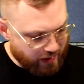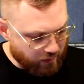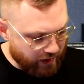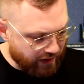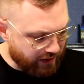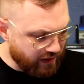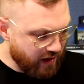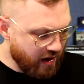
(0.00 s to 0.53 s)
great
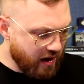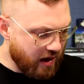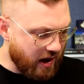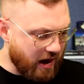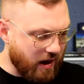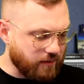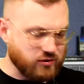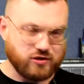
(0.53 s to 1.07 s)
with.
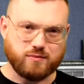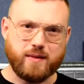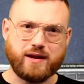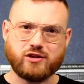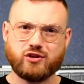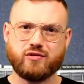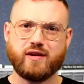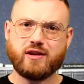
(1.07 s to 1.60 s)
Um, just
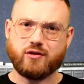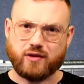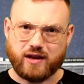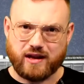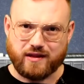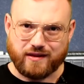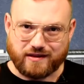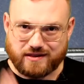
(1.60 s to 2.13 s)
make sure that you're
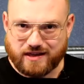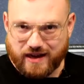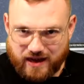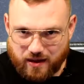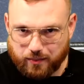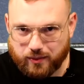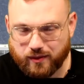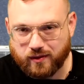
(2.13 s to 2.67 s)
getting the
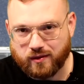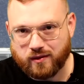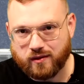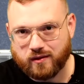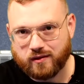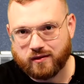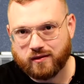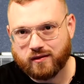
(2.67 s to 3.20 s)
tip
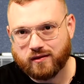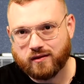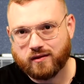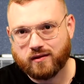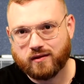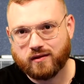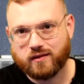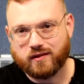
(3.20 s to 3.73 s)

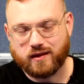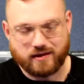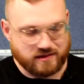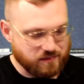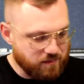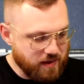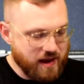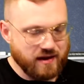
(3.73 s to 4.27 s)
that
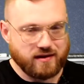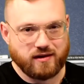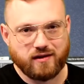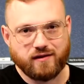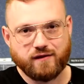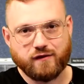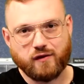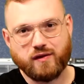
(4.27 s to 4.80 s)
is meant
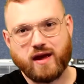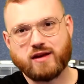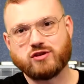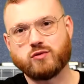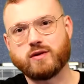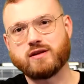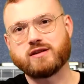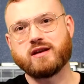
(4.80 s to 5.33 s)
for that
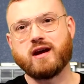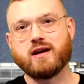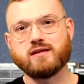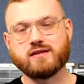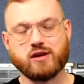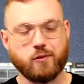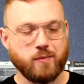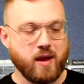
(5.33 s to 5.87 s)
joint size.
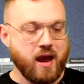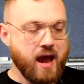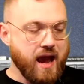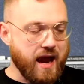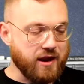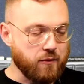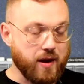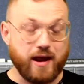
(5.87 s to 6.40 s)
So
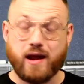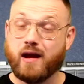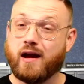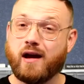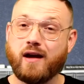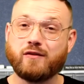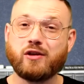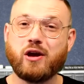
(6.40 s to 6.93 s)
anyway,
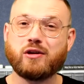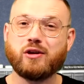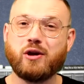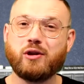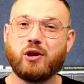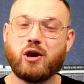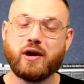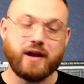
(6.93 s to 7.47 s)
I've talked
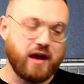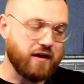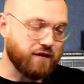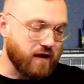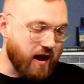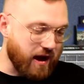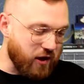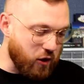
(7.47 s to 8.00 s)
on long
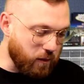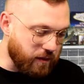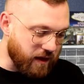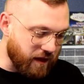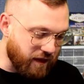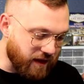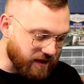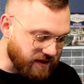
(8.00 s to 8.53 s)
enough. I hope
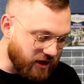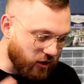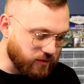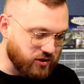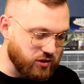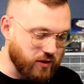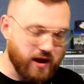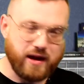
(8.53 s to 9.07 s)
that this
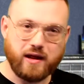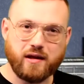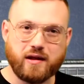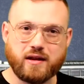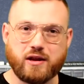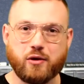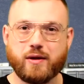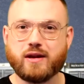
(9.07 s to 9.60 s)
helps you kind
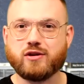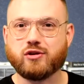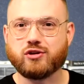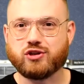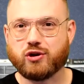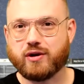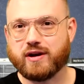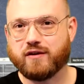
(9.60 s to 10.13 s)
of, you know, in
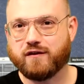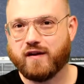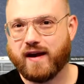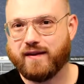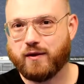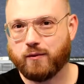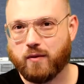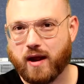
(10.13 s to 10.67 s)
your journey to
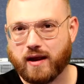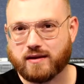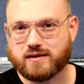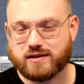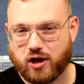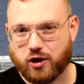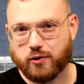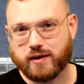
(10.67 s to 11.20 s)
find the right
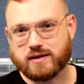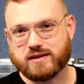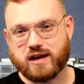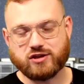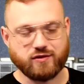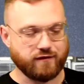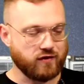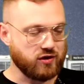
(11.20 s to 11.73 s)
soldering
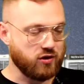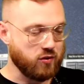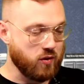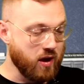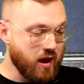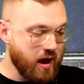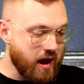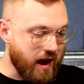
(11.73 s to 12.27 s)
station for
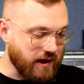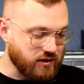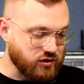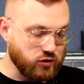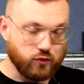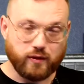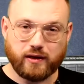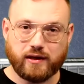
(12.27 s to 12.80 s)
you. I
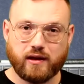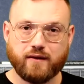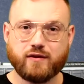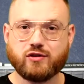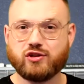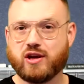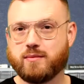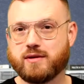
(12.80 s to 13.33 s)
do really
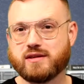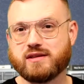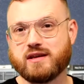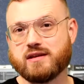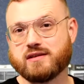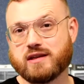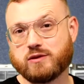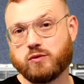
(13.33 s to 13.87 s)
love the
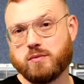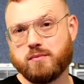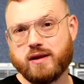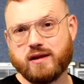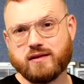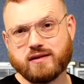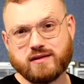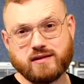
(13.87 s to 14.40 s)
JBCs, this one
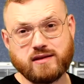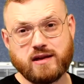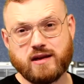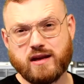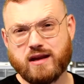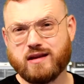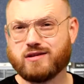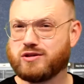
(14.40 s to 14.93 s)
being the
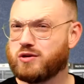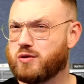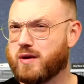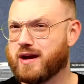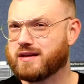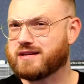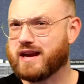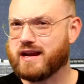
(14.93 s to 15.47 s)

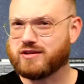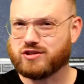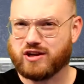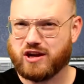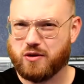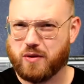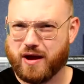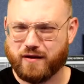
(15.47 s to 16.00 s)

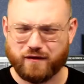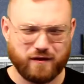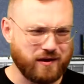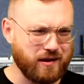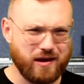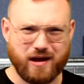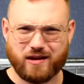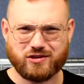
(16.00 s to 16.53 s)
CD2SHQF.
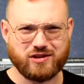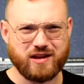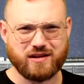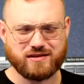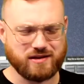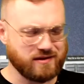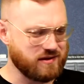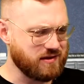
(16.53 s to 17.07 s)
Gosh, that
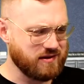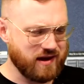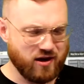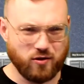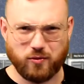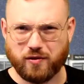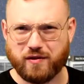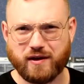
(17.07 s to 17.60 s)
is a
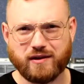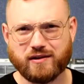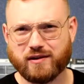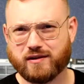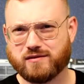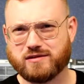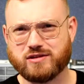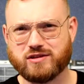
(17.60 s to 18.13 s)
terrible thing
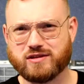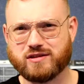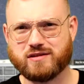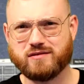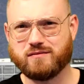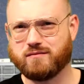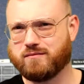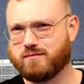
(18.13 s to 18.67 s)
to, to
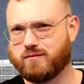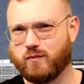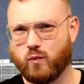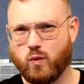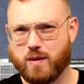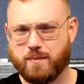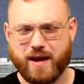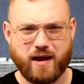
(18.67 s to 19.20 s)
just
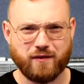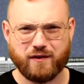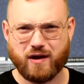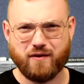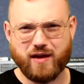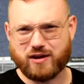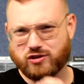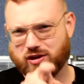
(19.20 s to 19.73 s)
whip out
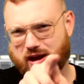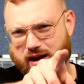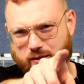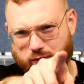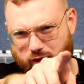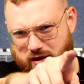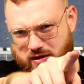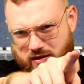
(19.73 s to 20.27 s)
there. I've actually got
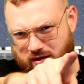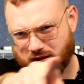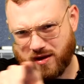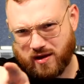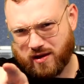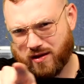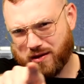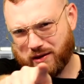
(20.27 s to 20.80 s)
it written
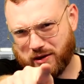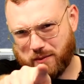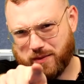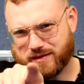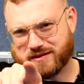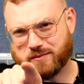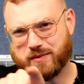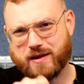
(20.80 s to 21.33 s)
on a
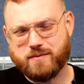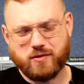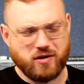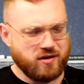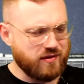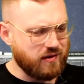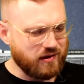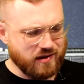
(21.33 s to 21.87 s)
piece of paper
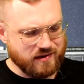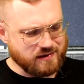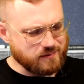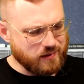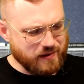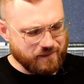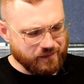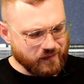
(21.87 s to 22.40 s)
under the lens.
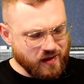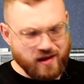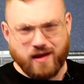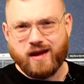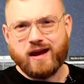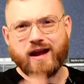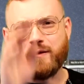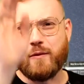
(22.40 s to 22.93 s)
But
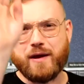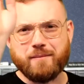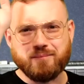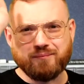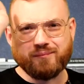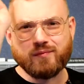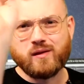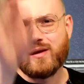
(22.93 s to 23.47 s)
anyway,
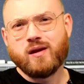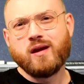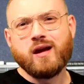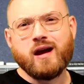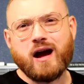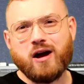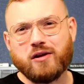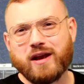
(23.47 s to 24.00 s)

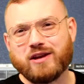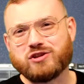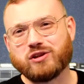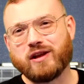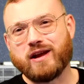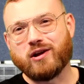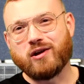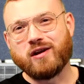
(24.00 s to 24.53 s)
I'll
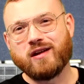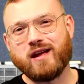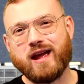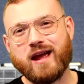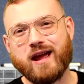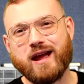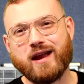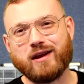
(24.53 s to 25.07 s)
catch you later
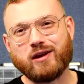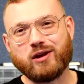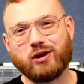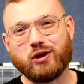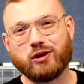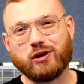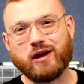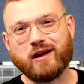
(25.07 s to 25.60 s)

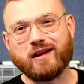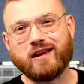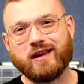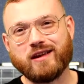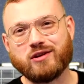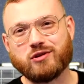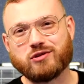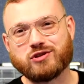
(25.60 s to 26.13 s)
and good luck
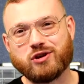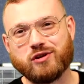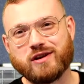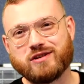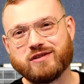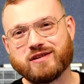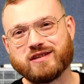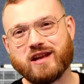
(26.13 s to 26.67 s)
in your
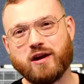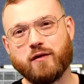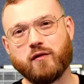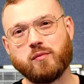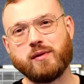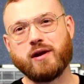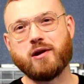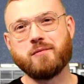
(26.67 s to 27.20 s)
journey to the center
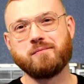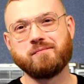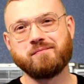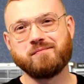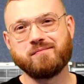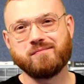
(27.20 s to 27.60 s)
of repair.